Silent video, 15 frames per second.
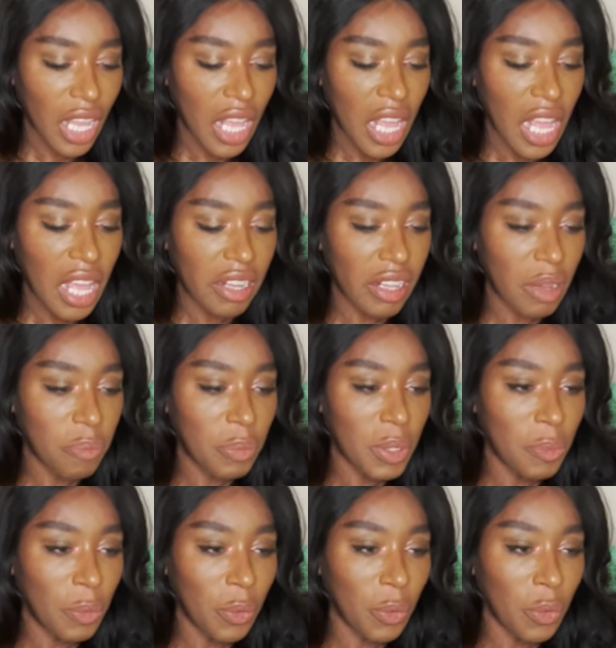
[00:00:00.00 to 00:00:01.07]
and that
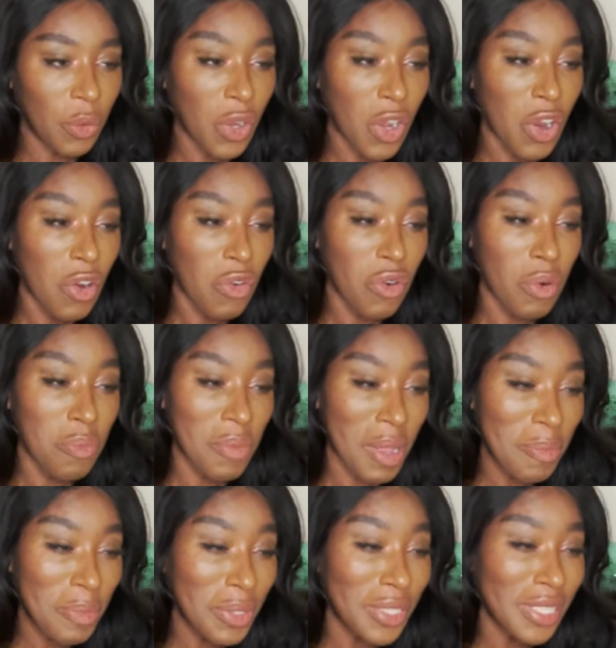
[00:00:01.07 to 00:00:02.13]
people
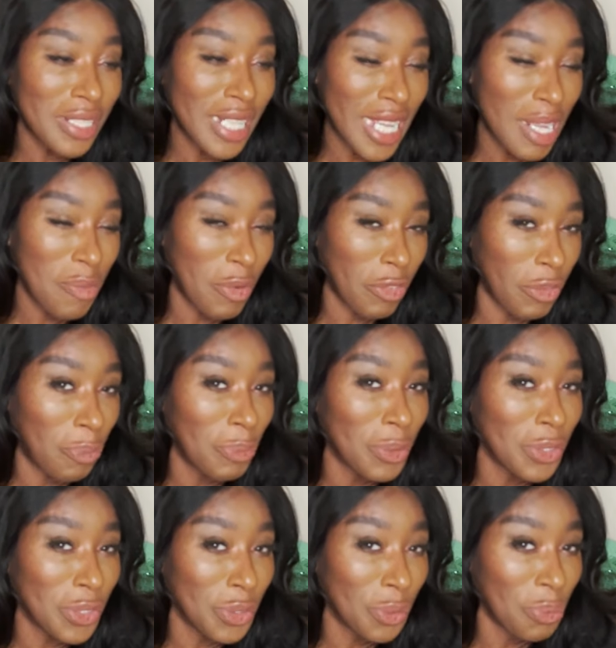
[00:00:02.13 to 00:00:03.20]
remember the name of the
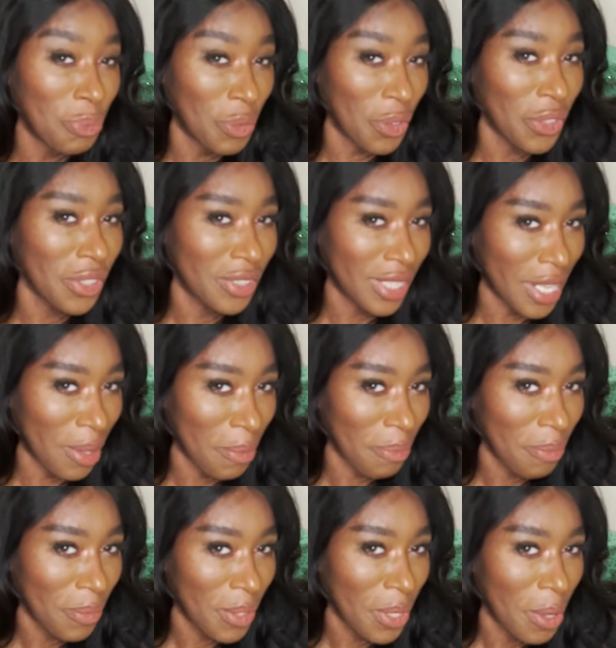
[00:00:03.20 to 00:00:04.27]
person who murdered
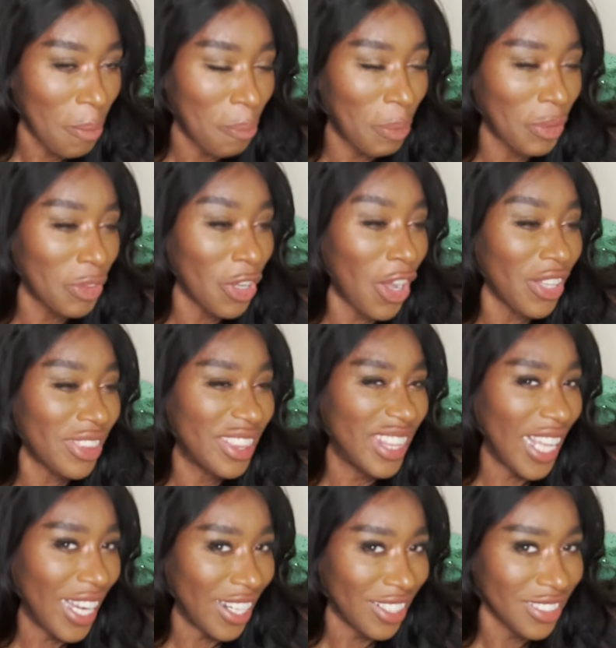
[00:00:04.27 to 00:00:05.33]
them, but not
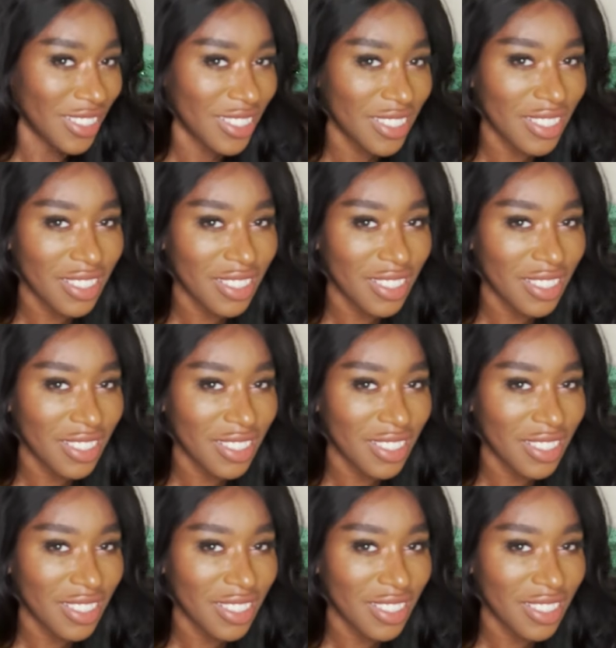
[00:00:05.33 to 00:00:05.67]
theirs.